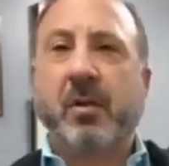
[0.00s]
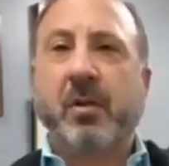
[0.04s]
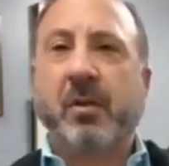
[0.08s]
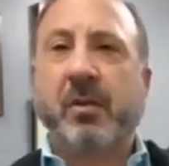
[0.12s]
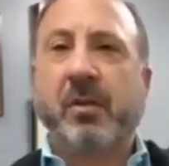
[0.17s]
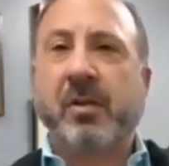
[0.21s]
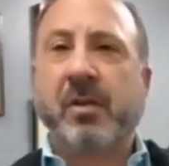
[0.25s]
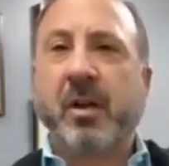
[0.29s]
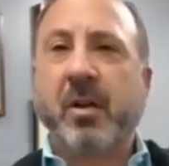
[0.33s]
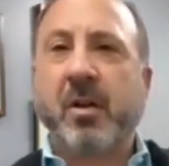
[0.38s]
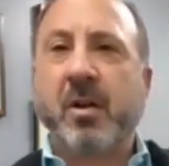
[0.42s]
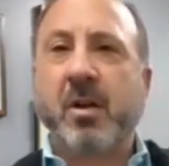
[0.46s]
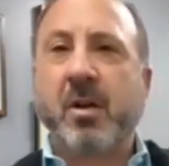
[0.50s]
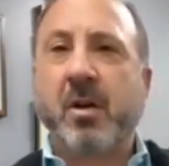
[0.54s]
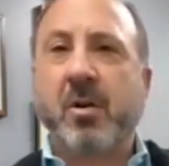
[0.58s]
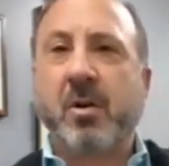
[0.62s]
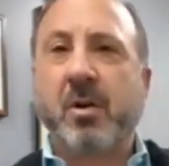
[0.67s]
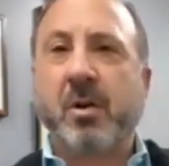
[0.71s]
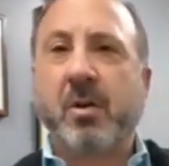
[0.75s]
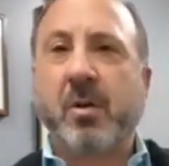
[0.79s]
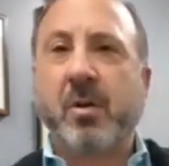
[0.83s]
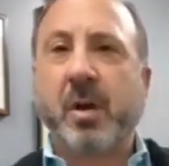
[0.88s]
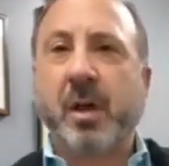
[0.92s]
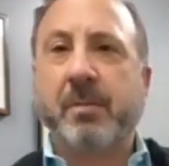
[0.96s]
stereo
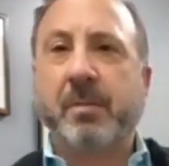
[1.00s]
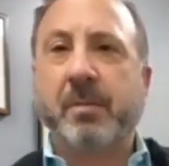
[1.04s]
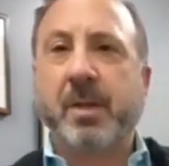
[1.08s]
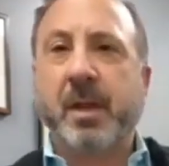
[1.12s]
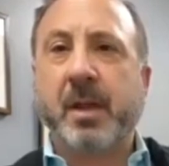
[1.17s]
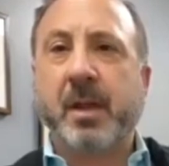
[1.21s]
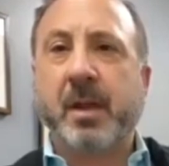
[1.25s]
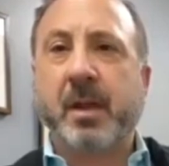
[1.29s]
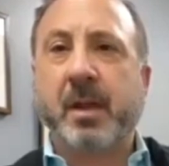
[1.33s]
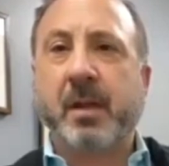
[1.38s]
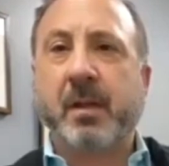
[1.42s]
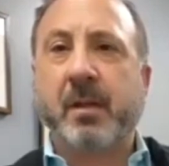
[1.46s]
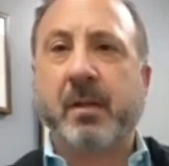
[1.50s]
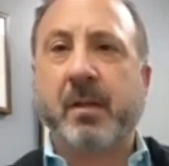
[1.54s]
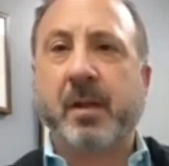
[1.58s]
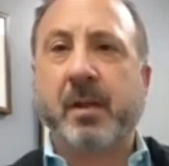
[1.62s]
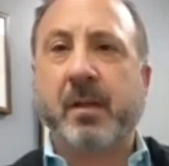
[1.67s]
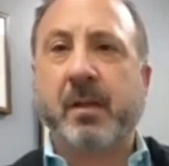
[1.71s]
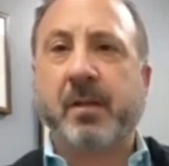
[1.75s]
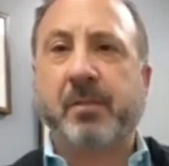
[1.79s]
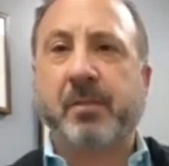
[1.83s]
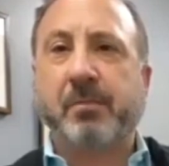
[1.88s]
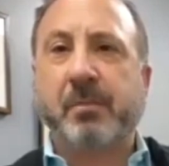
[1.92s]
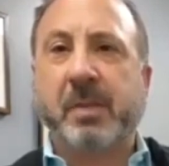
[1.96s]
equipment
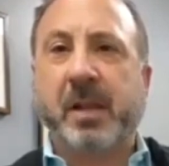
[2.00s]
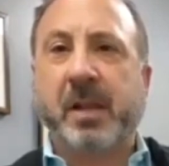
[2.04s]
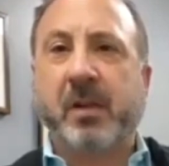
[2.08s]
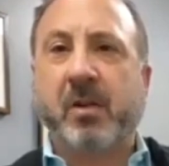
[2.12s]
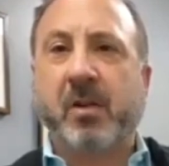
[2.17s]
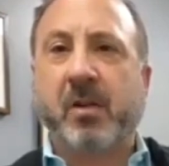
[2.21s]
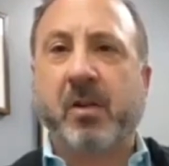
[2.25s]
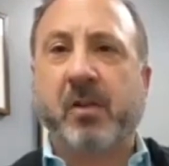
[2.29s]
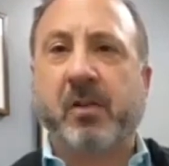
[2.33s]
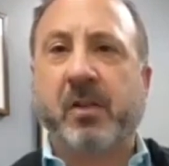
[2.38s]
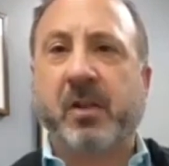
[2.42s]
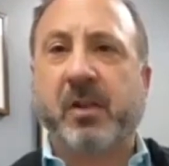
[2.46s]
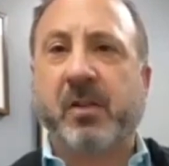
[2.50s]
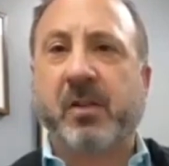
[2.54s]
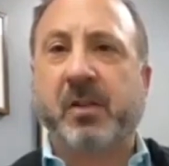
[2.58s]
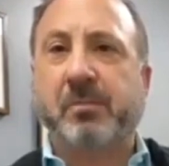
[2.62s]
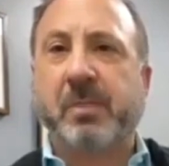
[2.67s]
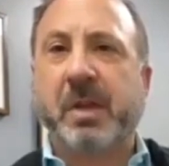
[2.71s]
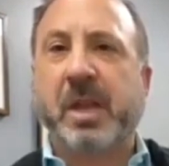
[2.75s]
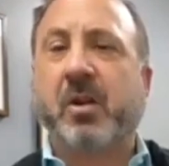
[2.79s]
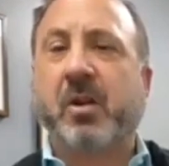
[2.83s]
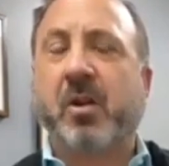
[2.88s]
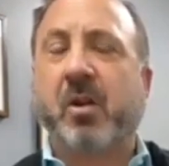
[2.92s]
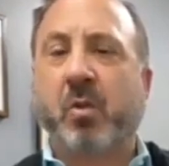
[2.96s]
and speakers, and
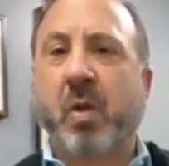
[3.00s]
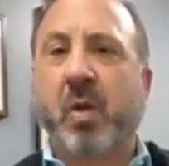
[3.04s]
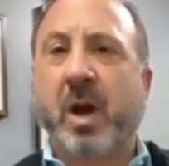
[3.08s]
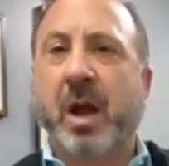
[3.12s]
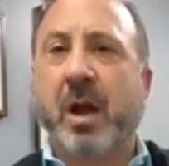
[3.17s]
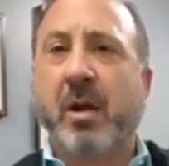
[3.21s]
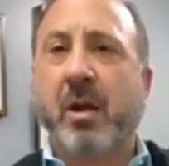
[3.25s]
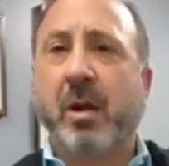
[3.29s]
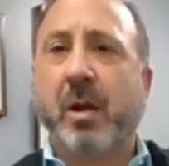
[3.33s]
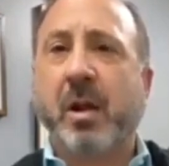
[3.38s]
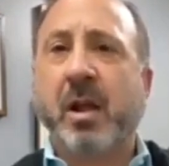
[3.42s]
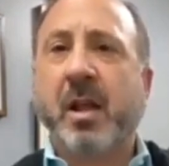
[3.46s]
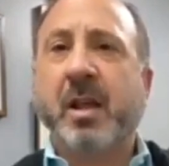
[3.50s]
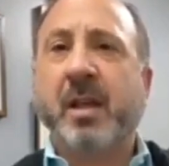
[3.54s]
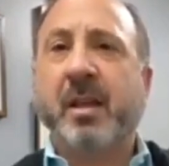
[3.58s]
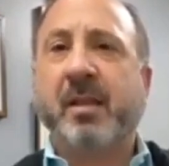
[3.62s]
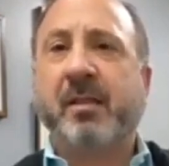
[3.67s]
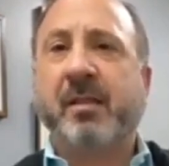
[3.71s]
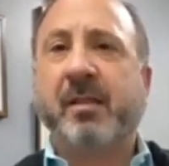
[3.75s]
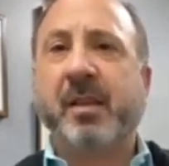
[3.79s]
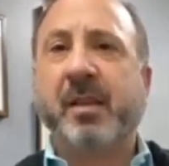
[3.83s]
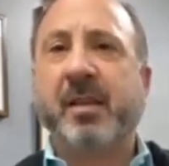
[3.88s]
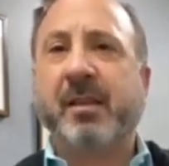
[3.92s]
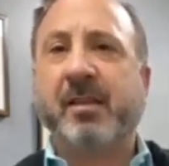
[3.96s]
speaker wire
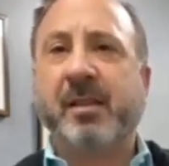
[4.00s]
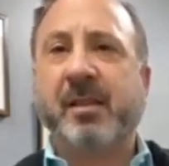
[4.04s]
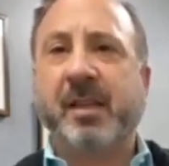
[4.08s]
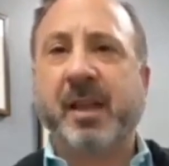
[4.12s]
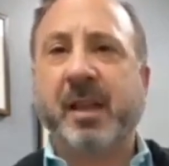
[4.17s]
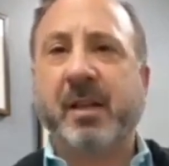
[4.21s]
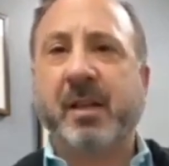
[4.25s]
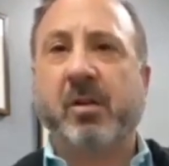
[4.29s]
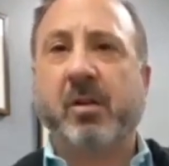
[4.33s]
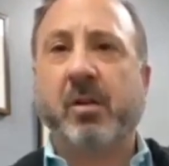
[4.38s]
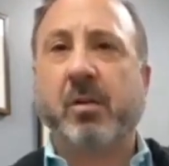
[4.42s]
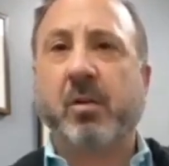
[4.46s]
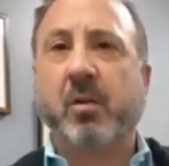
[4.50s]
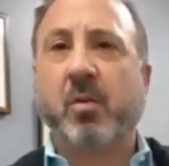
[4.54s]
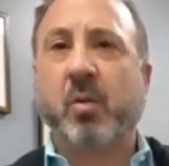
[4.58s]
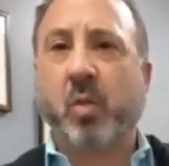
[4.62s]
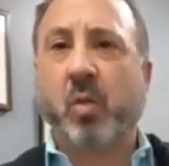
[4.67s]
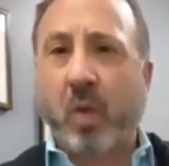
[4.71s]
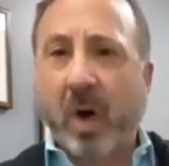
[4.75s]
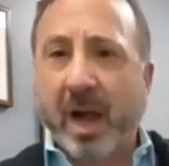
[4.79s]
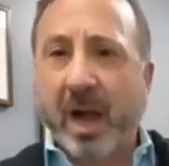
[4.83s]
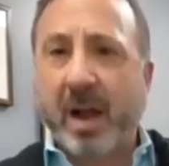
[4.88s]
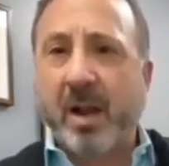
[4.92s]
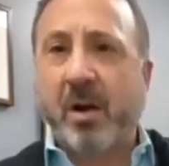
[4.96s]
isn't a single
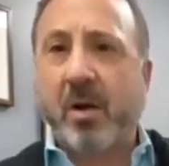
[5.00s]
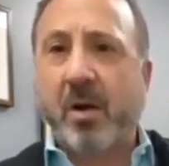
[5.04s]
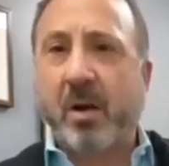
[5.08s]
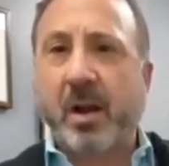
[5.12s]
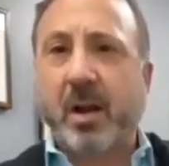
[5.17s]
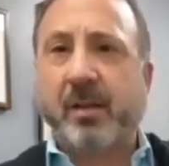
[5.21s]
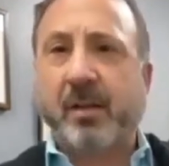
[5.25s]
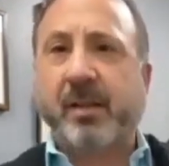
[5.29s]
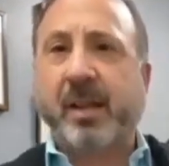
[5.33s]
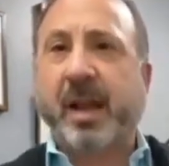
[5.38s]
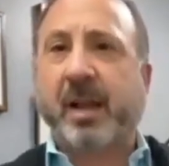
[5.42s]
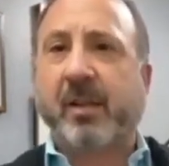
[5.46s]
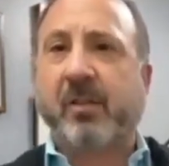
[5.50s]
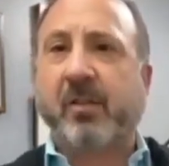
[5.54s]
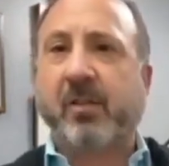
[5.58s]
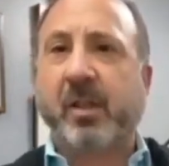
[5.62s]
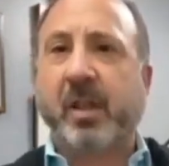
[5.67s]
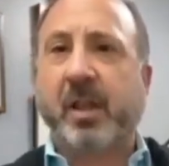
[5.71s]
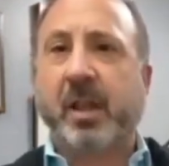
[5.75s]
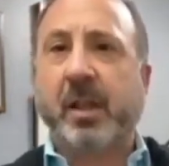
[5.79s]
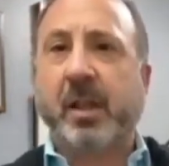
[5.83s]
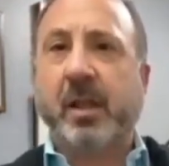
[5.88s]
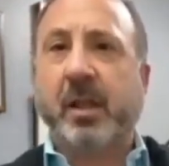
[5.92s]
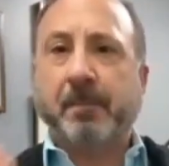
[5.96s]
wire. It's
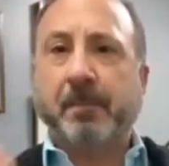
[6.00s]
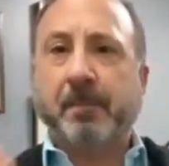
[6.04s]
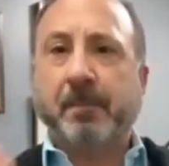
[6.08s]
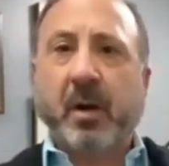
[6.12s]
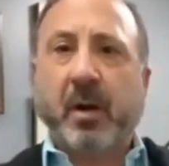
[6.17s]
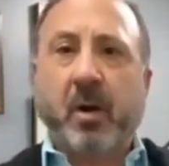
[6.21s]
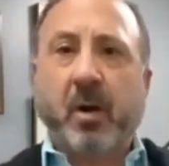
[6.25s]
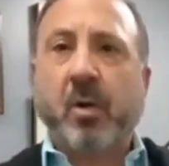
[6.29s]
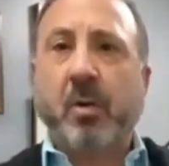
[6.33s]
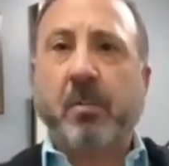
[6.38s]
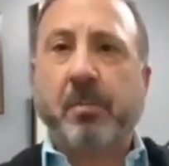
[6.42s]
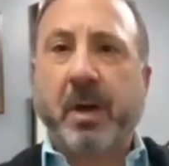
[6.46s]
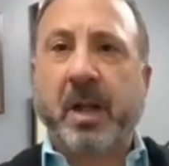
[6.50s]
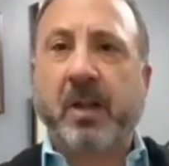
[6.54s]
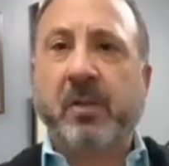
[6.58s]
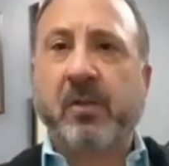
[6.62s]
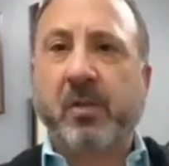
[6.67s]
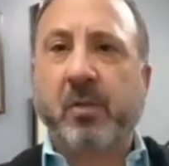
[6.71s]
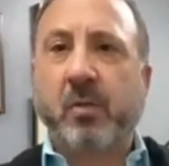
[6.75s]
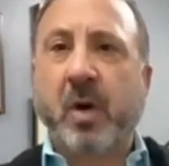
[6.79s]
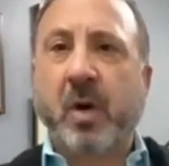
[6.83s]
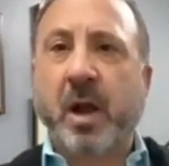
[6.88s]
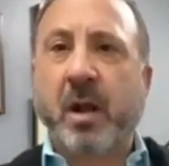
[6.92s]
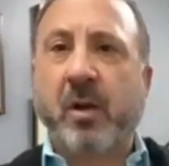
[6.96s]
actually a whole
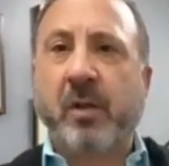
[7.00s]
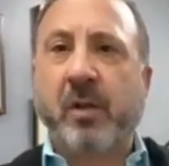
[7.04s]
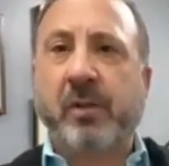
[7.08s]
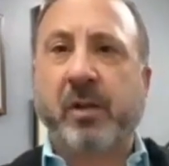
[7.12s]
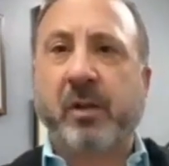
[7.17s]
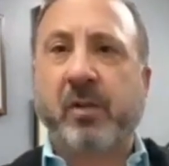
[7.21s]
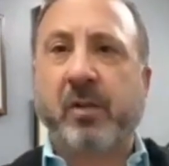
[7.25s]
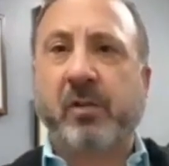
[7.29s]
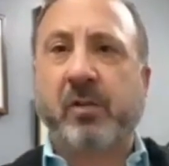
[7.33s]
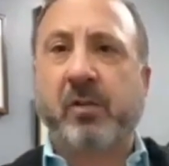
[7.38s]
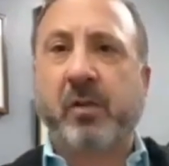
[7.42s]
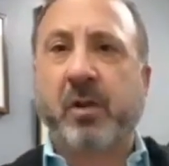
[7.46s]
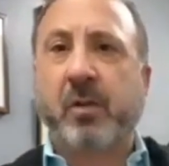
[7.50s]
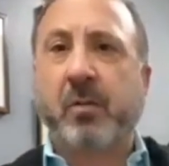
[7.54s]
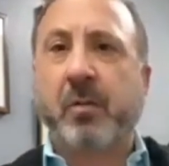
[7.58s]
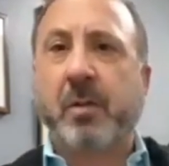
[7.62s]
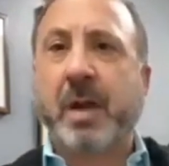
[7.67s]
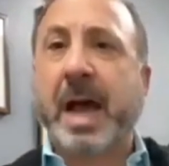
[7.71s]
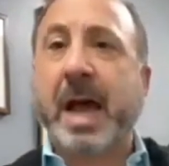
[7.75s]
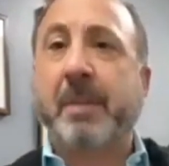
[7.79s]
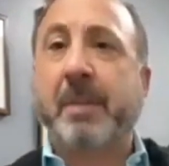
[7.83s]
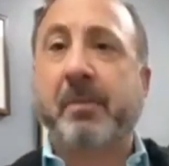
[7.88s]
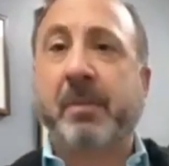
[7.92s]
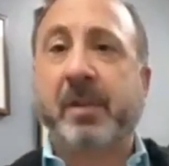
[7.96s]
bunch of wires that are sort of
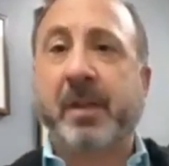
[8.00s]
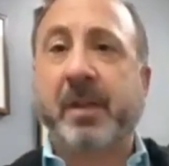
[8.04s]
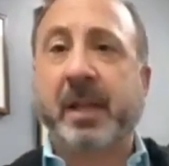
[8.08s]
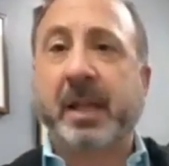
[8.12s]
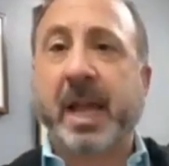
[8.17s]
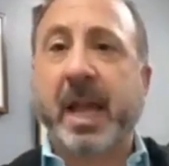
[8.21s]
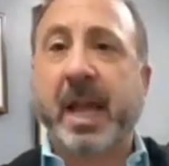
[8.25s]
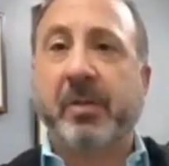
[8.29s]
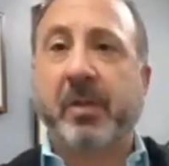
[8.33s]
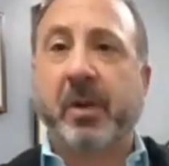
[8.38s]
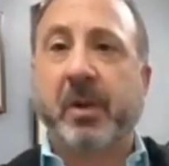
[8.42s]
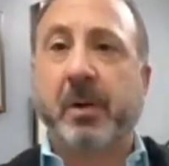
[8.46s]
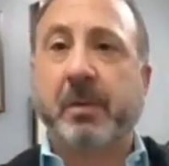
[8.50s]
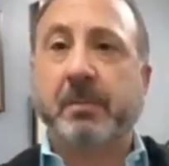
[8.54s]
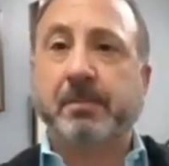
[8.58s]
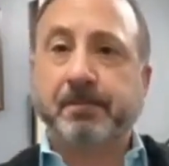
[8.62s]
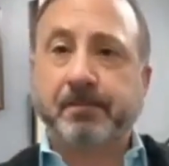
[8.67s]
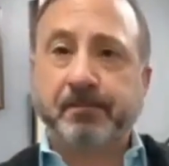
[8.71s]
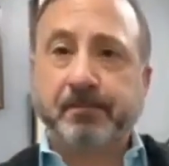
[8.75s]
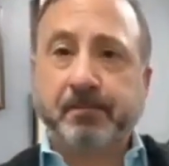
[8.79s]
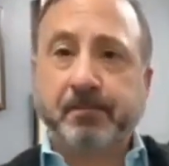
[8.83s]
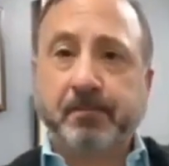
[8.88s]
wrapped together.